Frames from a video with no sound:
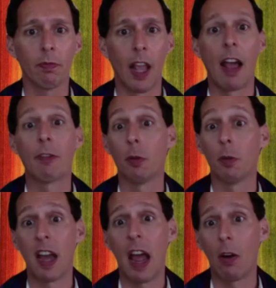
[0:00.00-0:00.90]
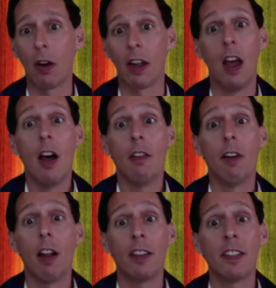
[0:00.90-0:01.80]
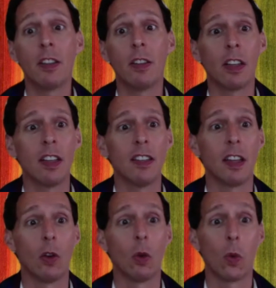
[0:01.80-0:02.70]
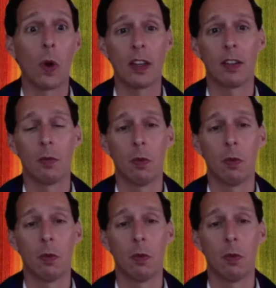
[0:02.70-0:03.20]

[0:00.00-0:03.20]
After retiring, volunteering is a great